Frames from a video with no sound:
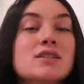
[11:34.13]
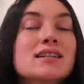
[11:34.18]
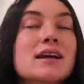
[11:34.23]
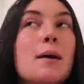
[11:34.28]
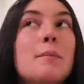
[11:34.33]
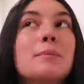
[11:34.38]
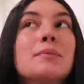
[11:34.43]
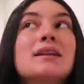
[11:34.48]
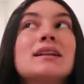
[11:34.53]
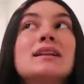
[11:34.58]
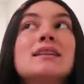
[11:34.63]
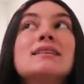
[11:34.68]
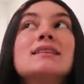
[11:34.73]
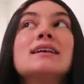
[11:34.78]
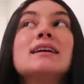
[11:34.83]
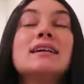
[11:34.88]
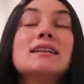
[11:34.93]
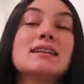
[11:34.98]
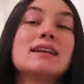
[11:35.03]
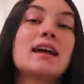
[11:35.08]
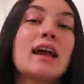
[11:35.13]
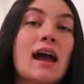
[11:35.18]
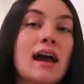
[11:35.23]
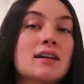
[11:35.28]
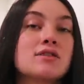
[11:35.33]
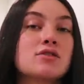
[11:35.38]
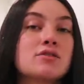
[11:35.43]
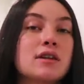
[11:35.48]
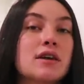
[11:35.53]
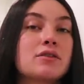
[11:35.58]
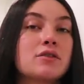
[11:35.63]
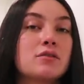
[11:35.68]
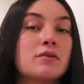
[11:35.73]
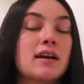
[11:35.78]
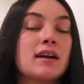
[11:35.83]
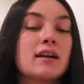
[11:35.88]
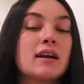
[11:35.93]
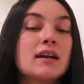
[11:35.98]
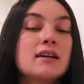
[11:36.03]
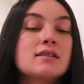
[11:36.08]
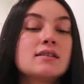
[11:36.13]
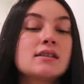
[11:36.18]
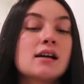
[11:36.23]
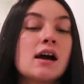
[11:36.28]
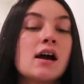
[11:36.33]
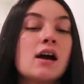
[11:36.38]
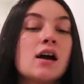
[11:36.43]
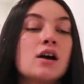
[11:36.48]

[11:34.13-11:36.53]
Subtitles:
completely cancels out the redness.